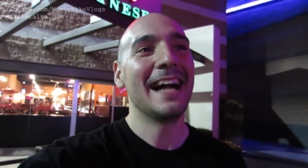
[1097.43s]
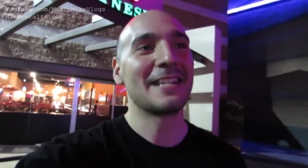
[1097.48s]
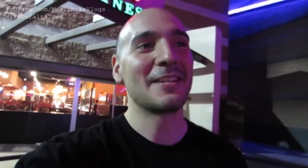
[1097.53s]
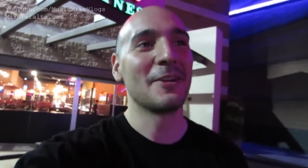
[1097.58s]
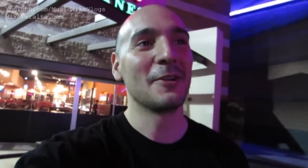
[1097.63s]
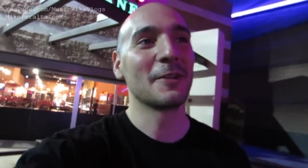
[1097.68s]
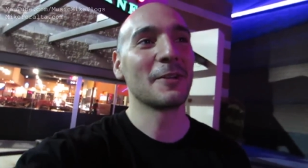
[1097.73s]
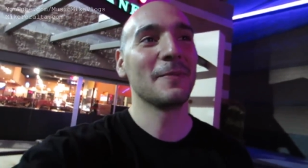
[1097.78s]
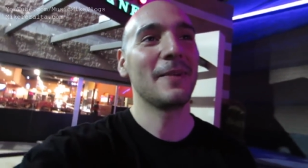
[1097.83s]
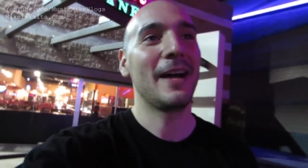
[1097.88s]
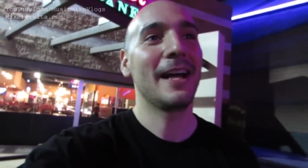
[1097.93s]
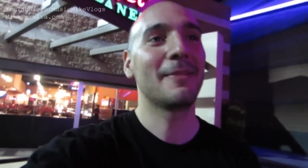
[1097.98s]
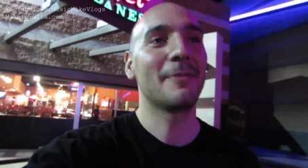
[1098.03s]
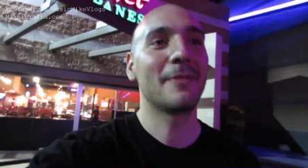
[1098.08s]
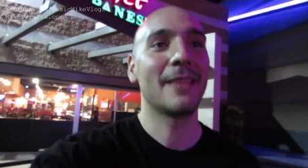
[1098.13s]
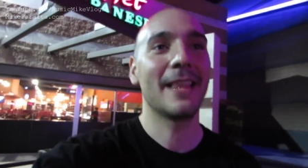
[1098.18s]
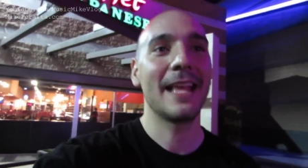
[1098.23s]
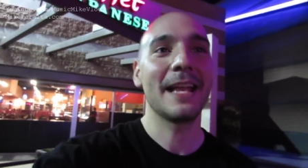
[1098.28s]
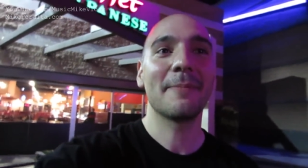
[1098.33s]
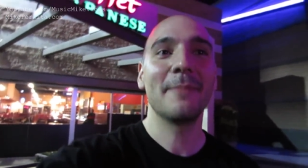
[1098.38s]
I told him, I
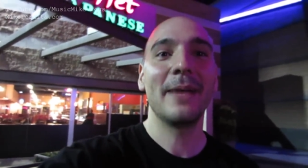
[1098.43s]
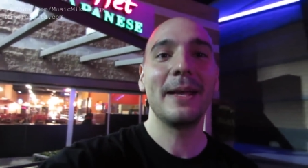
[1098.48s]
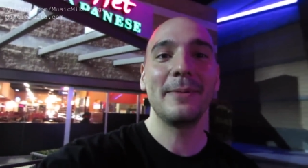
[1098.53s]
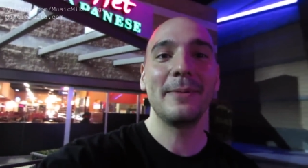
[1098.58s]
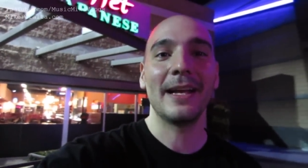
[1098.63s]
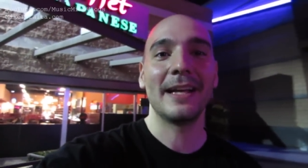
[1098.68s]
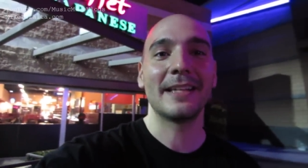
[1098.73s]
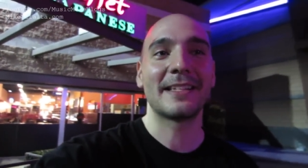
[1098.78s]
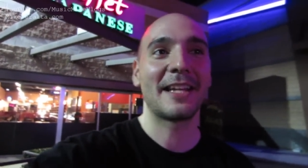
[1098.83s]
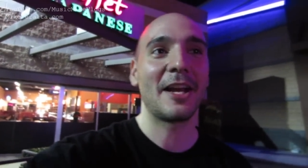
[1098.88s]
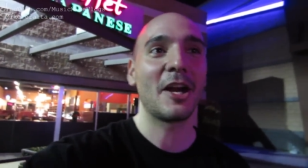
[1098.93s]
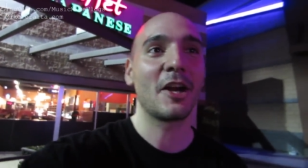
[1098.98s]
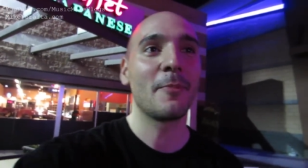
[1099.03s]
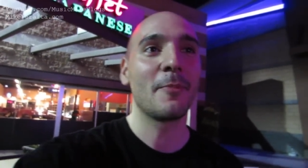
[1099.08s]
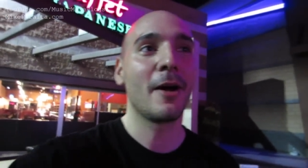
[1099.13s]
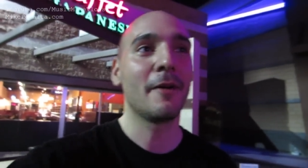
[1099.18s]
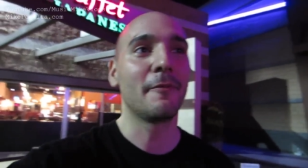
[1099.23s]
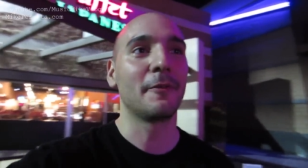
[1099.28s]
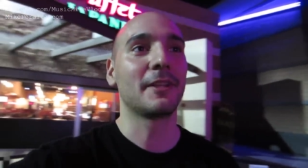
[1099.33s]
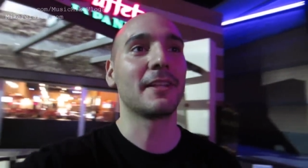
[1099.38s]
think maybe I scared him
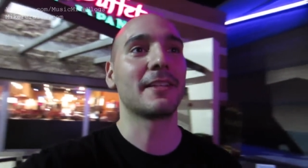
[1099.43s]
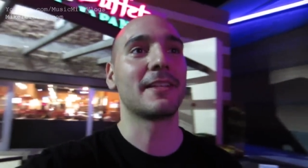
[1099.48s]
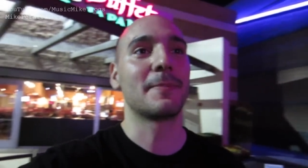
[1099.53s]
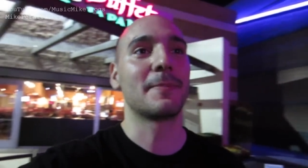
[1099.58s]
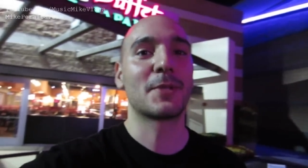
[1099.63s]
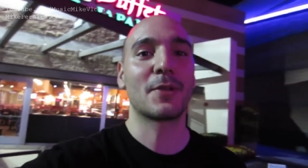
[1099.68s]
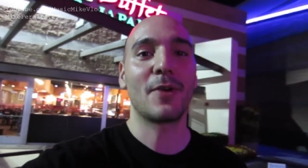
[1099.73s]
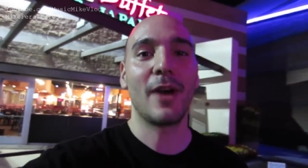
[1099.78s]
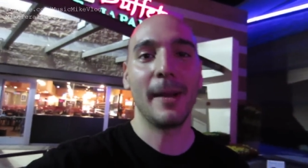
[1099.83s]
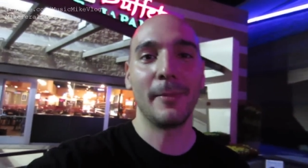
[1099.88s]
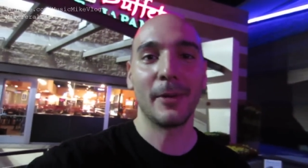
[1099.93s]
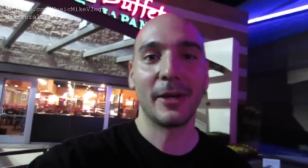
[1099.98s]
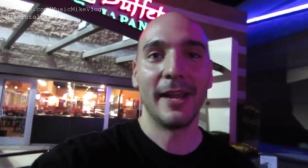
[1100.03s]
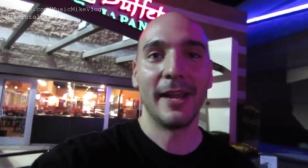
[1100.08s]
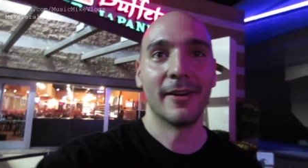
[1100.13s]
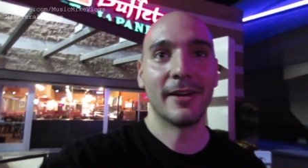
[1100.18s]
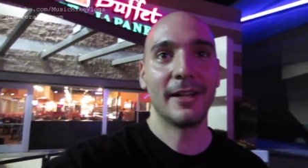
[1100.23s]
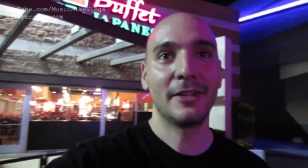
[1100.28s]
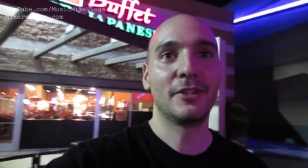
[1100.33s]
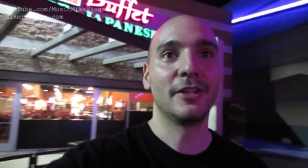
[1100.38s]
off with the subscriber
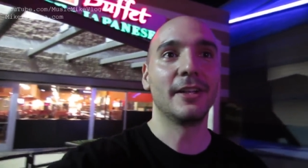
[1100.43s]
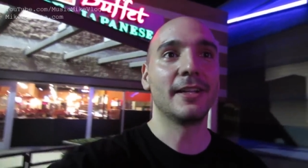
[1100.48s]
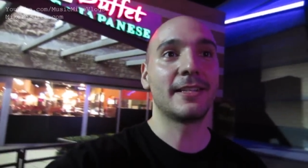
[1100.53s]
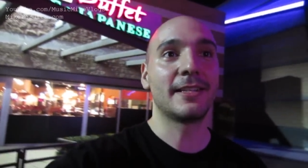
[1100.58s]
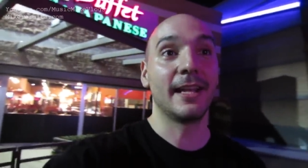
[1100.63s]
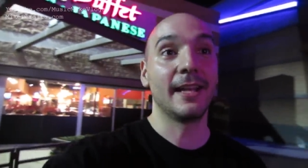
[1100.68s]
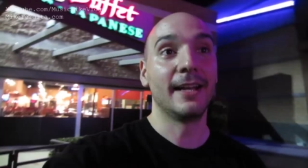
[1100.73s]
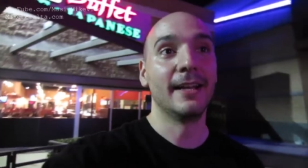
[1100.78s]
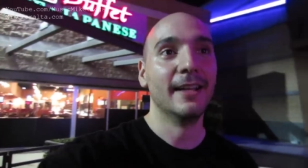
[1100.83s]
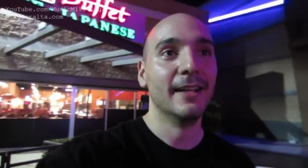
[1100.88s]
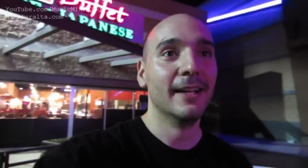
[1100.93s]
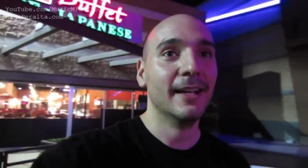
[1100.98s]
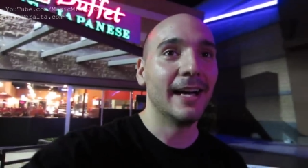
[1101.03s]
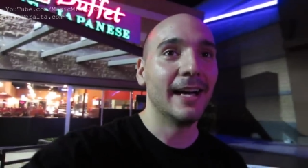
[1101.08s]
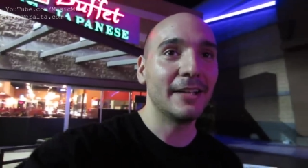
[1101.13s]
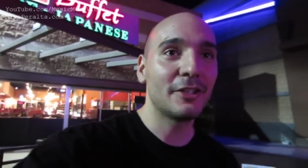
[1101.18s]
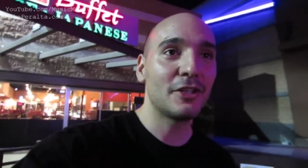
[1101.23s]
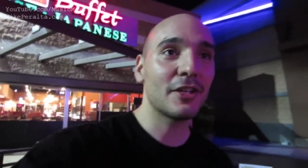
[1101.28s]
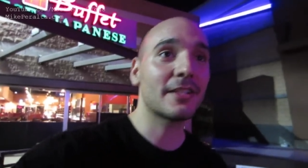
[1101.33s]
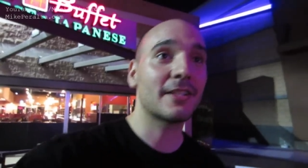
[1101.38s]
count. I should have said,
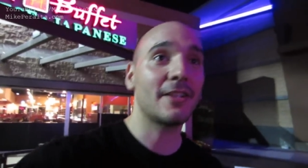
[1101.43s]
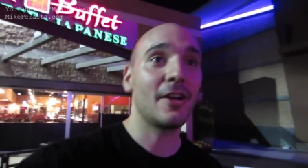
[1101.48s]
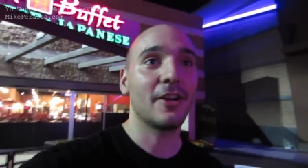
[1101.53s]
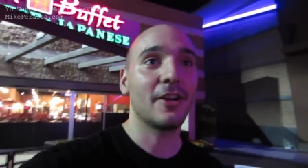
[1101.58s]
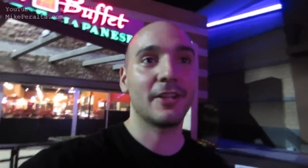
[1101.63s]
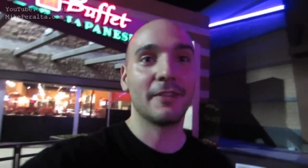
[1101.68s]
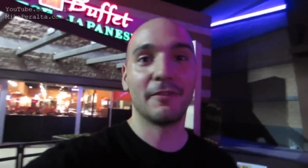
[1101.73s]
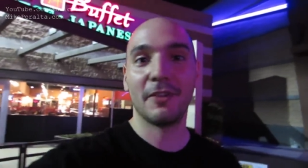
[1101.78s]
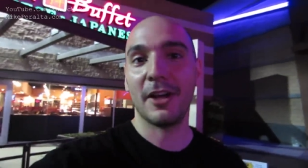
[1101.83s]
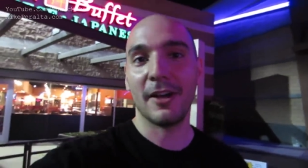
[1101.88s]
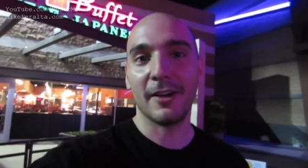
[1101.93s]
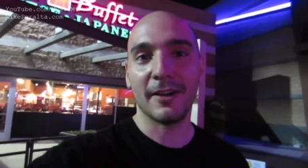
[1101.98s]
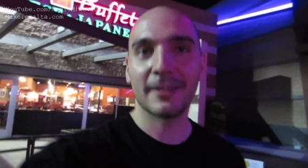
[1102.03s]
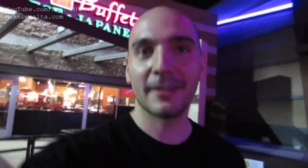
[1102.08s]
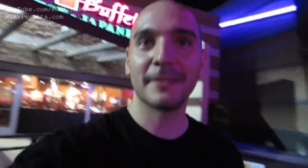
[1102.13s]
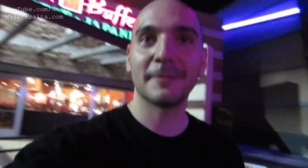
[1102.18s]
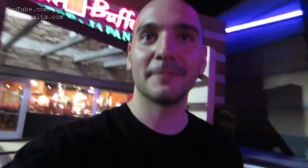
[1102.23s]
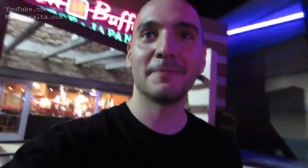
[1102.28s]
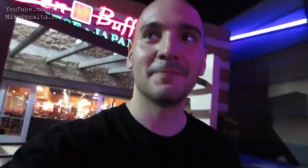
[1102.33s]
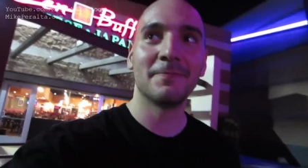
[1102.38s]
I just started the vlog
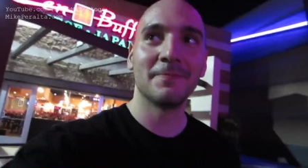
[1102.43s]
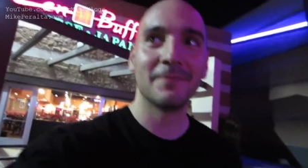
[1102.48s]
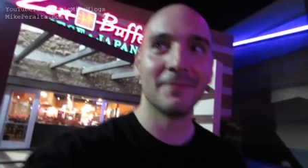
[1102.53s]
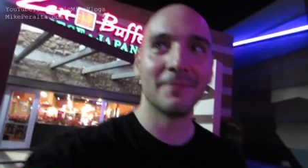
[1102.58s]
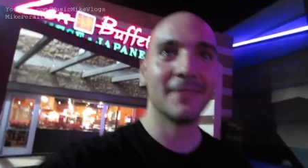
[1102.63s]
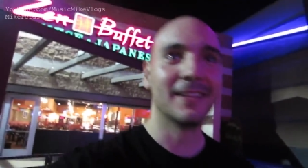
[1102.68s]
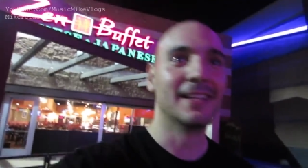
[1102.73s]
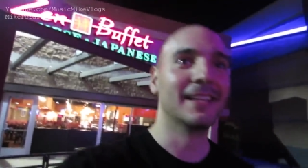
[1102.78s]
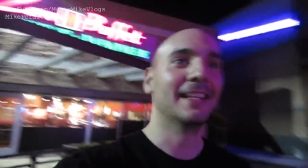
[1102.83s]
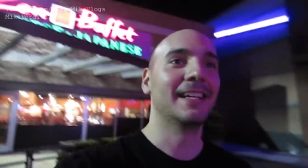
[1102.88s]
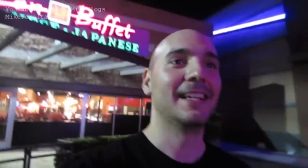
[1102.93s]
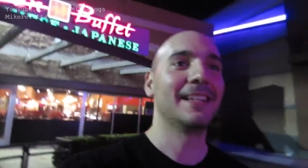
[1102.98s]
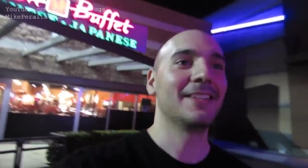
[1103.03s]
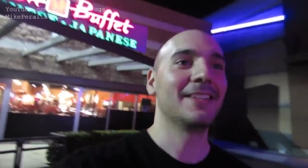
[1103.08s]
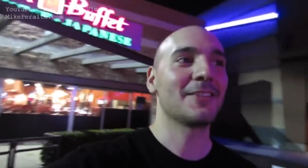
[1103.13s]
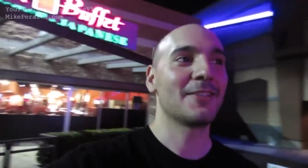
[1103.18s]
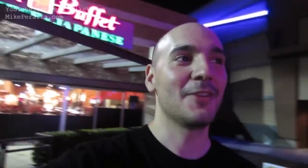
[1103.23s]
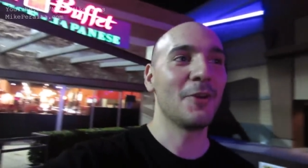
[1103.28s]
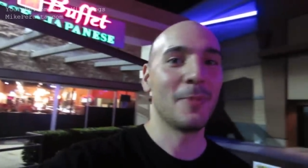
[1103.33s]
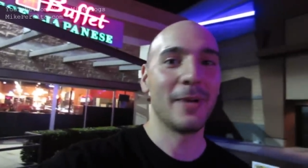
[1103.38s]
and
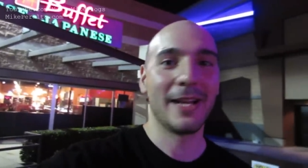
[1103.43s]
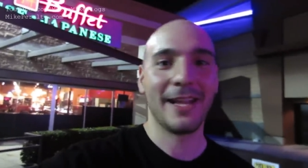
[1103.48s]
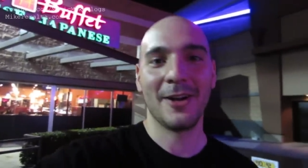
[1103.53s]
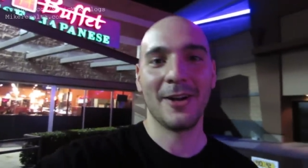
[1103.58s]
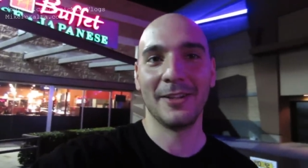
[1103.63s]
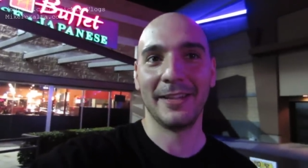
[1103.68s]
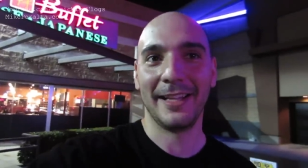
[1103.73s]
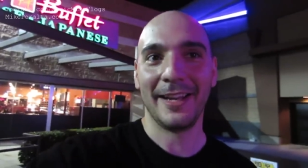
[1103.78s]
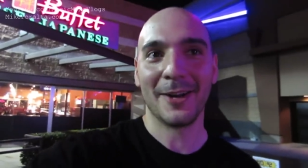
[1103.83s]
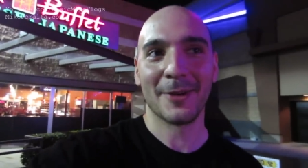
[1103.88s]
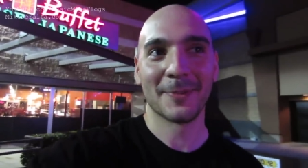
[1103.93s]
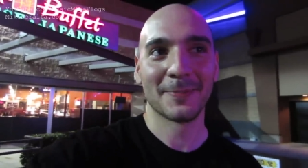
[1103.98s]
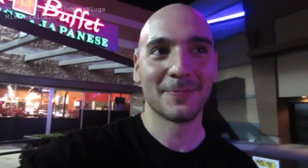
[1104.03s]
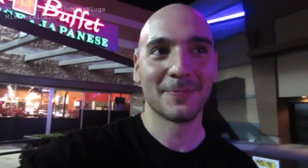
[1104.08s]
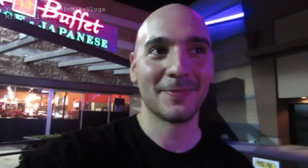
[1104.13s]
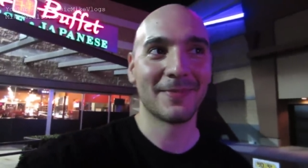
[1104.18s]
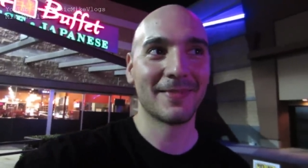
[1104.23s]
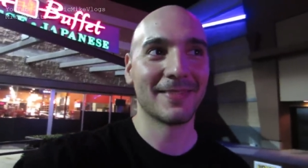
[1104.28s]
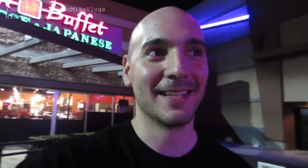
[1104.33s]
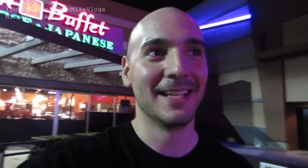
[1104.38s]
there's nobody on there
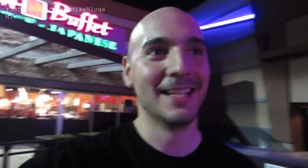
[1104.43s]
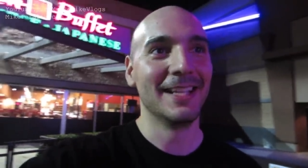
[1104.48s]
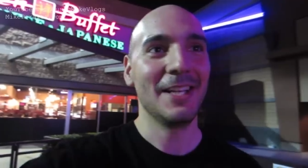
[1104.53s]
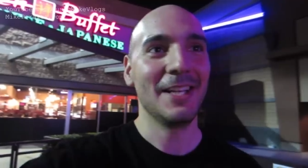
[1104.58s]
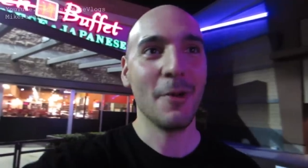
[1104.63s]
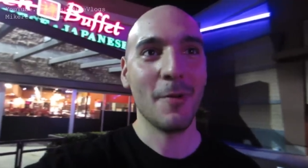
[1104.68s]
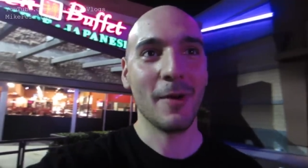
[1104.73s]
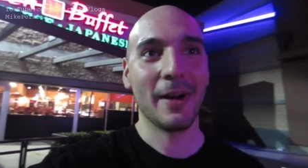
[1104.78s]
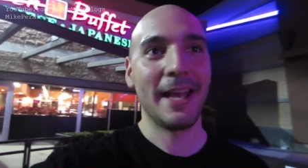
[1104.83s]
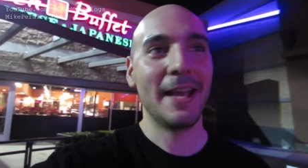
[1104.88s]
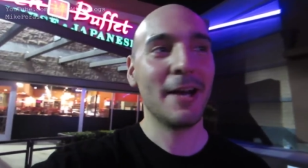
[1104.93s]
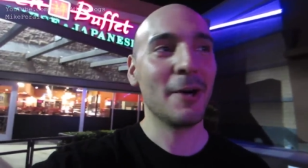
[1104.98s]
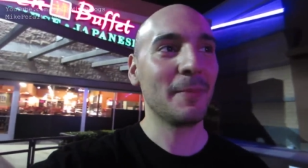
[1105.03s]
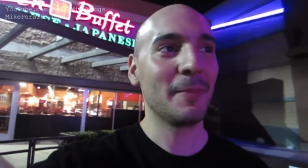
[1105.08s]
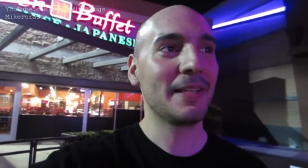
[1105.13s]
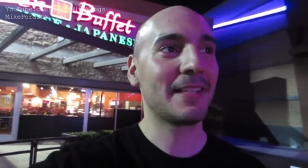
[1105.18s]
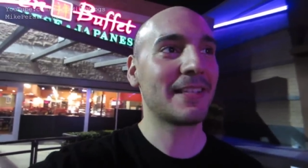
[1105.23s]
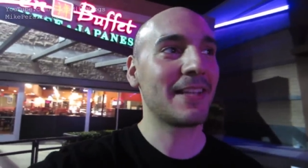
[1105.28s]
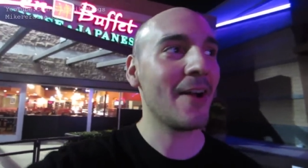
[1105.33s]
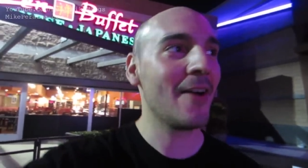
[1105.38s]
you want to help
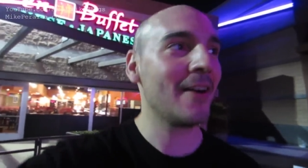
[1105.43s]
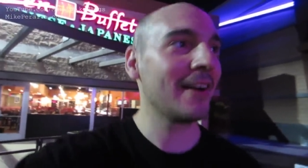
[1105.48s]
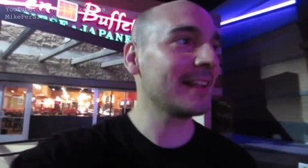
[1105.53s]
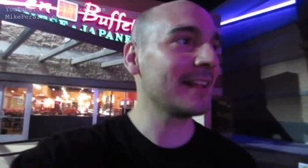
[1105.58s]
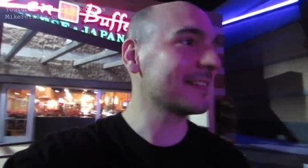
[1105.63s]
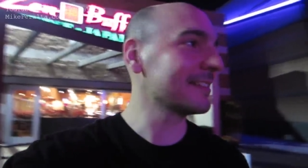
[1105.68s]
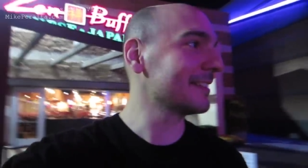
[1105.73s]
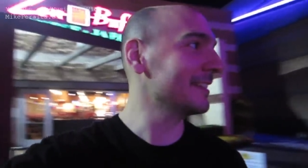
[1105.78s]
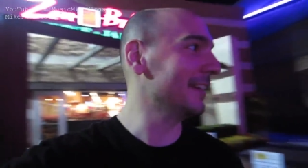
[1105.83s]
me start it?